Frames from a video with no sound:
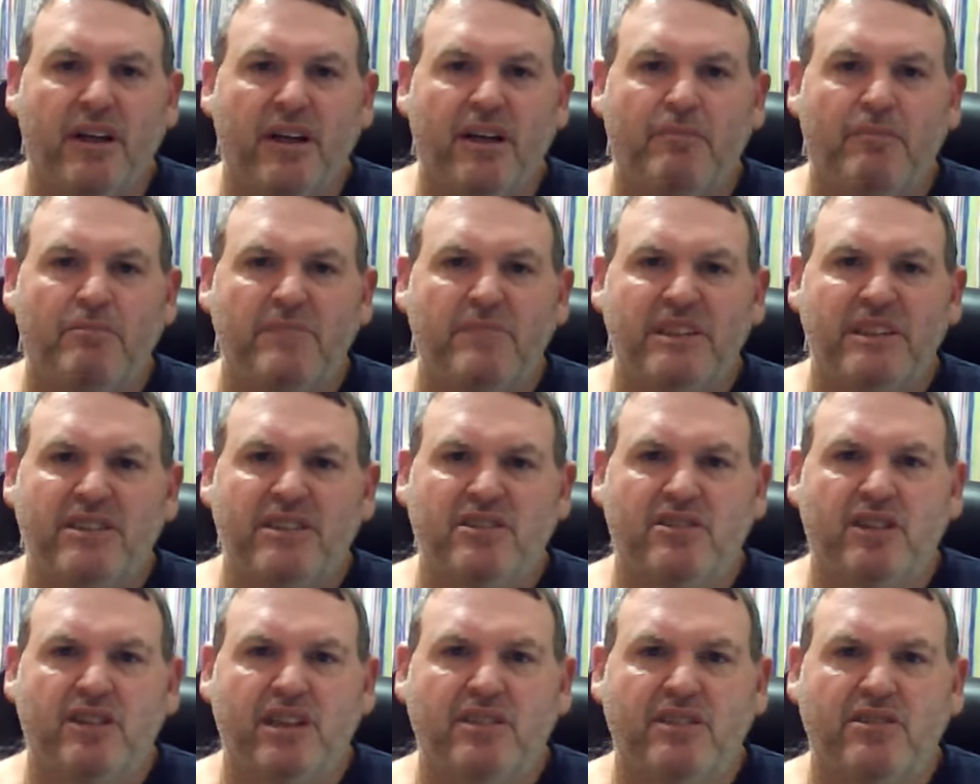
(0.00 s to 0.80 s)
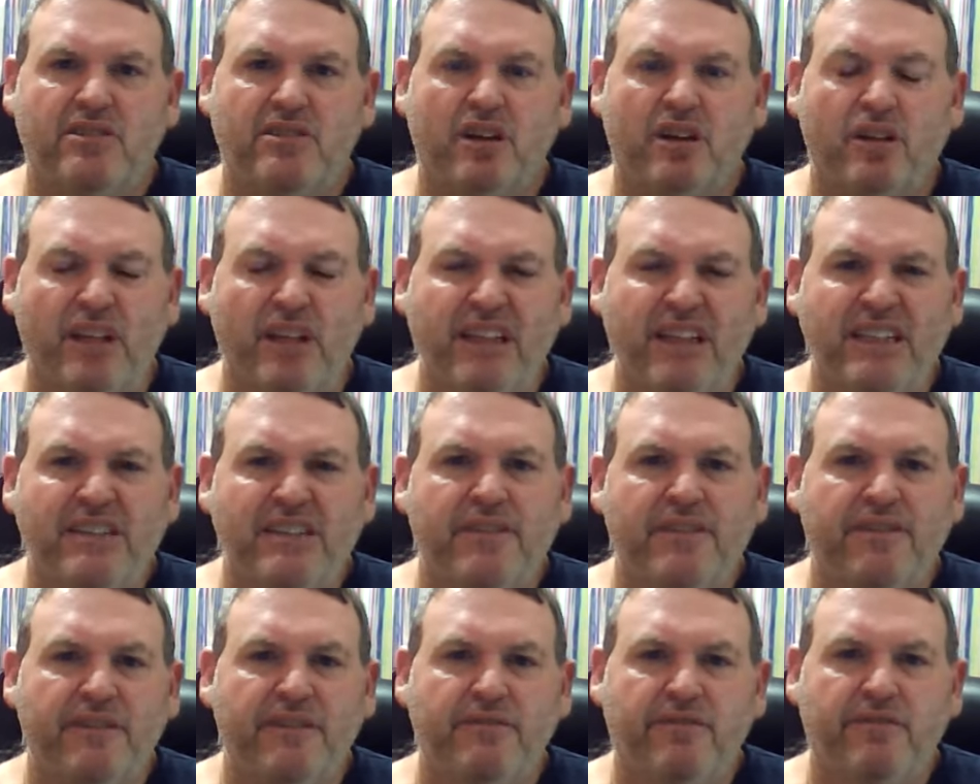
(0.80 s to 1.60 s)
It's totally
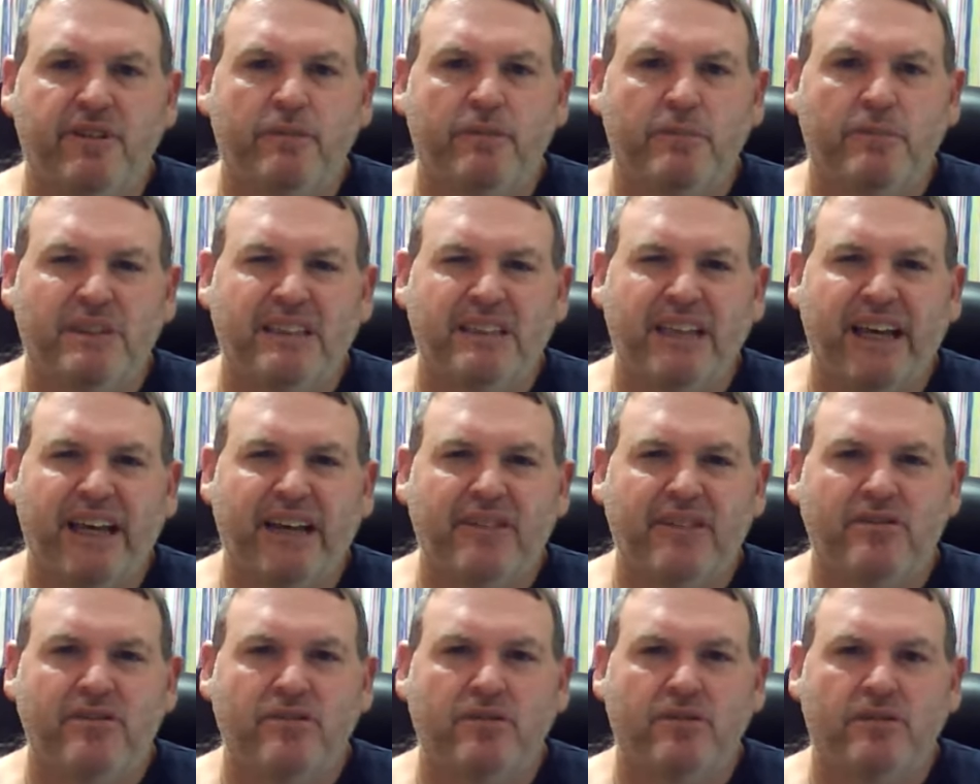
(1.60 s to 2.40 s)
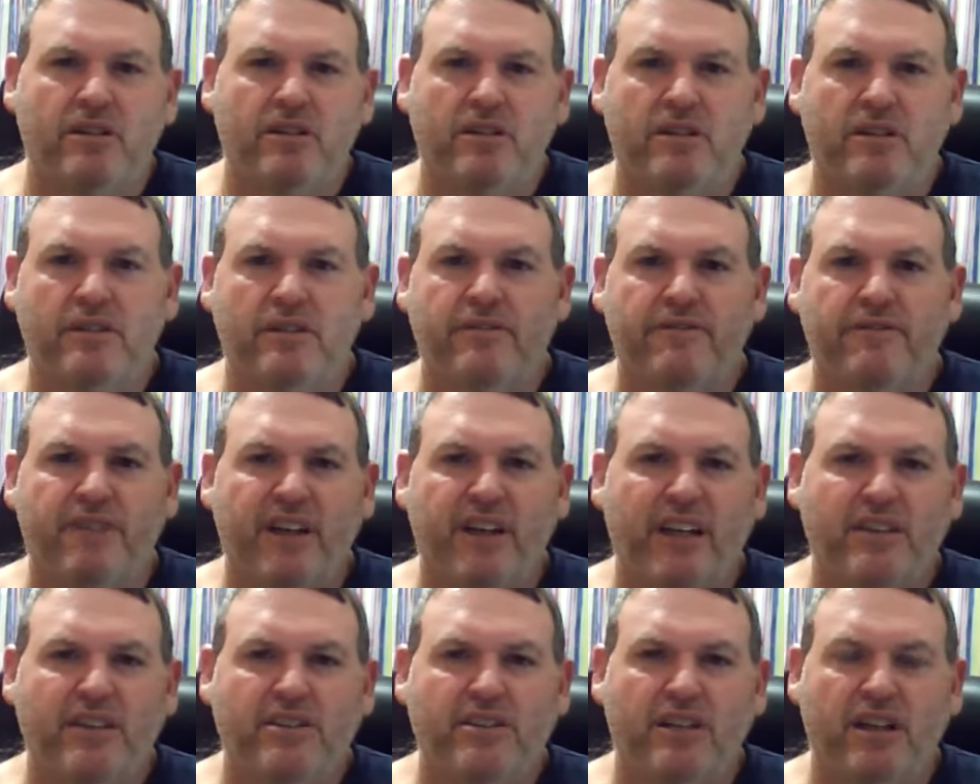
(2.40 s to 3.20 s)
different from a tax or a
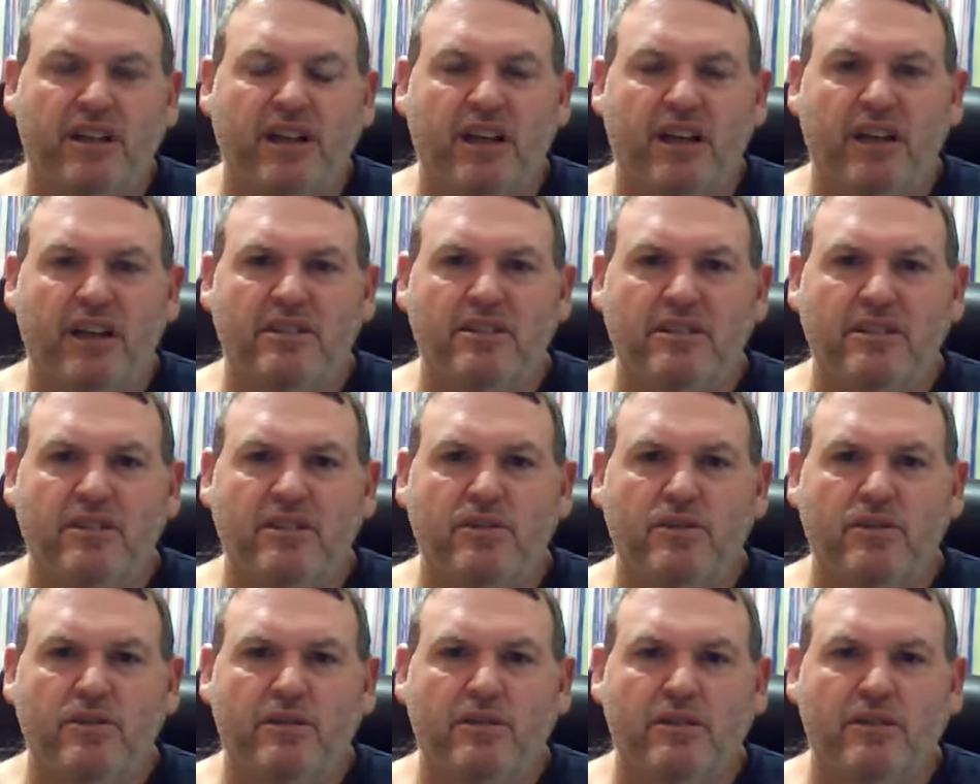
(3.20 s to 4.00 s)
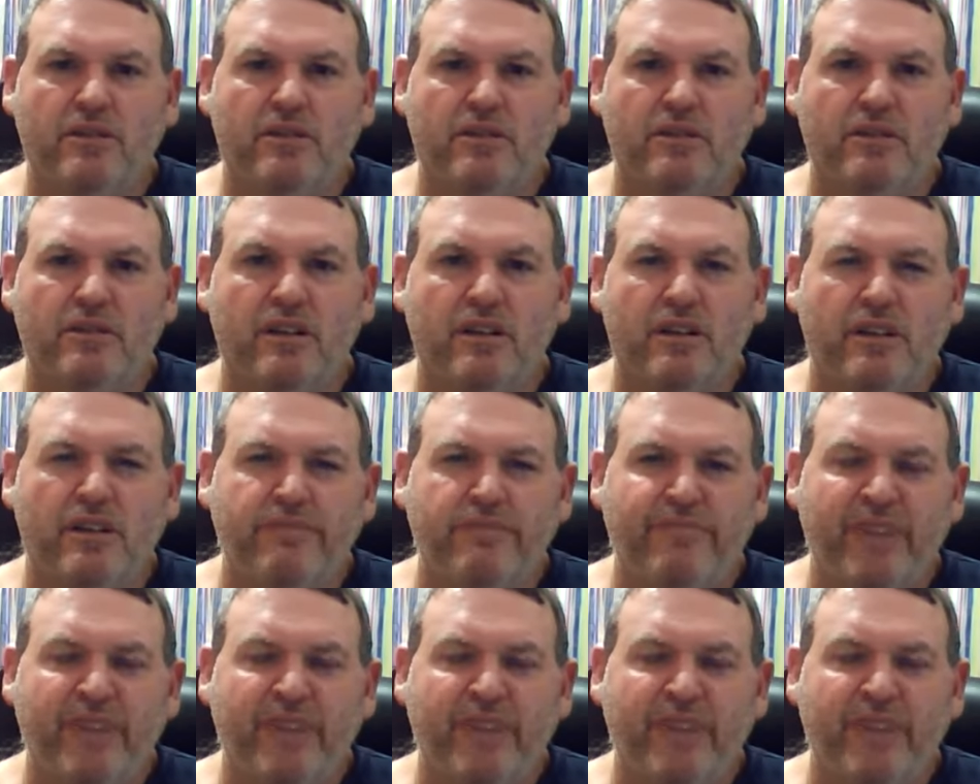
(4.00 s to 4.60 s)
financial accounting course, because